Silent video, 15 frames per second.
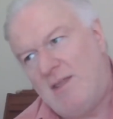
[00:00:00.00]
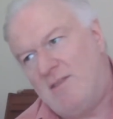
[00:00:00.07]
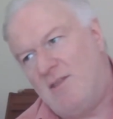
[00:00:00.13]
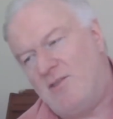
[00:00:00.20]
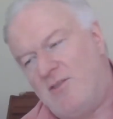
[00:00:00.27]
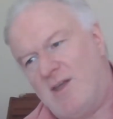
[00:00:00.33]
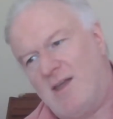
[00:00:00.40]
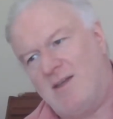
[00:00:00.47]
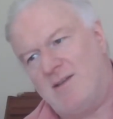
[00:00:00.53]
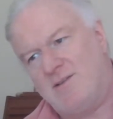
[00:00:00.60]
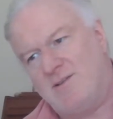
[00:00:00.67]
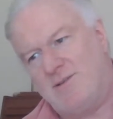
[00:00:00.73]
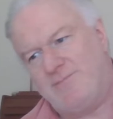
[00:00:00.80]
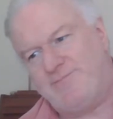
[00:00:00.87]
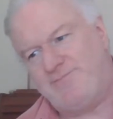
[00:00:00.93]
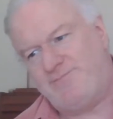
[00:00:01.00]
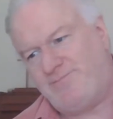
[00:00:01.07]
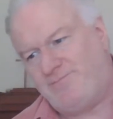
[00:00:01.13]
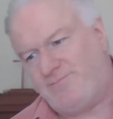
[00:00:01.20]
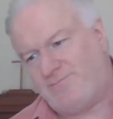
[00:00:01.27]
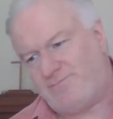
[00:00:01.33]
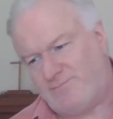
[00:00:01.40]
The thing is,
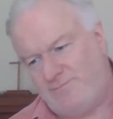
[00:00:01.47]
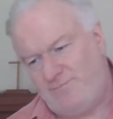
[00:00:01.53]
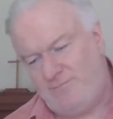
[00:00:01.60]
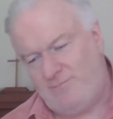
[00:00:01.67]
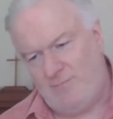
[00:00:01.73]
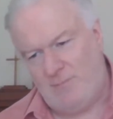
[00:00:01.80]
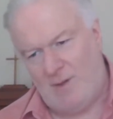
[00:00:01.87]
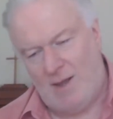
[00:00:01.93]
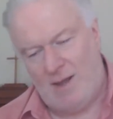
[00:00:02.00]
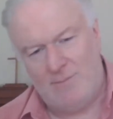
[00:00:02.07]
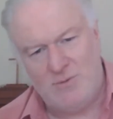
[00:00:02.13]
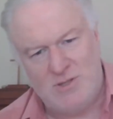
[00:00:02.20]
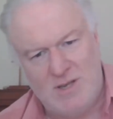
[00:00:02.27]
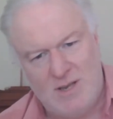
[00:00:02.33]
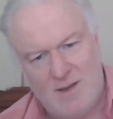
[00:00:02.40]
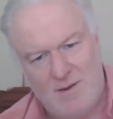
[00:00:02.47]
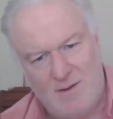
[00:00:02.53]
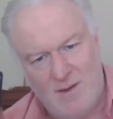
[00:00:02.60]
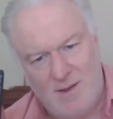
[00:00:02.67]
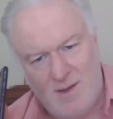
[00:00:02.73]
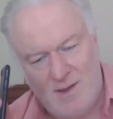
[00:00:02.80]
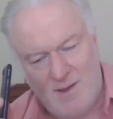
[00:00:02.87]
I'm saying